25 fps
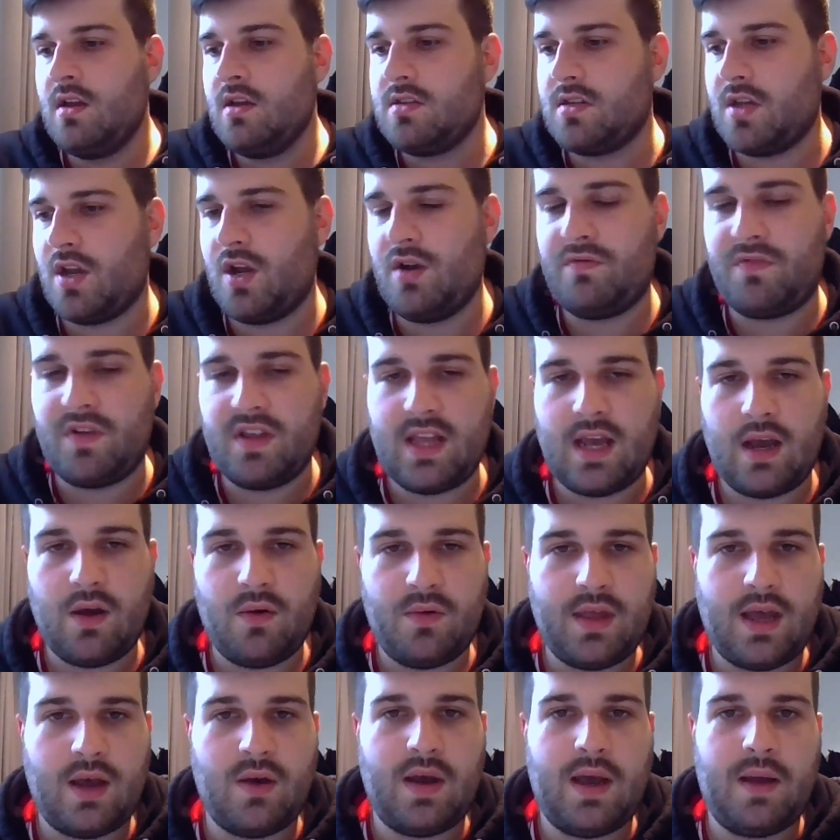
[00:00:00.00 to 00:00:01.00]
So hopefully
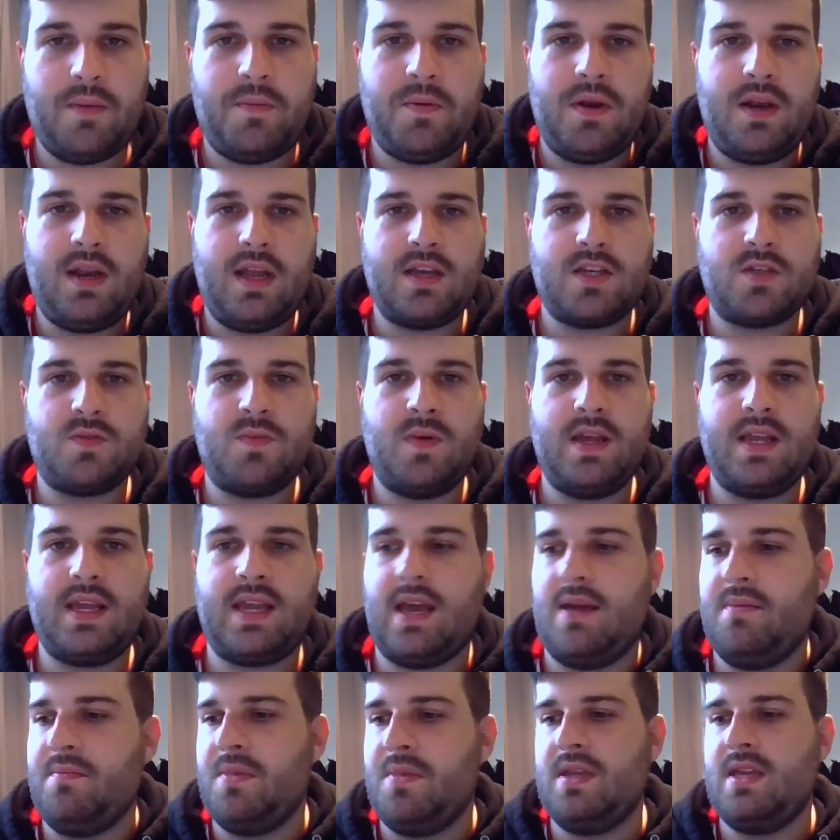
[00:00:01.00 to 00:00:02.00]
that'll happen next weekend.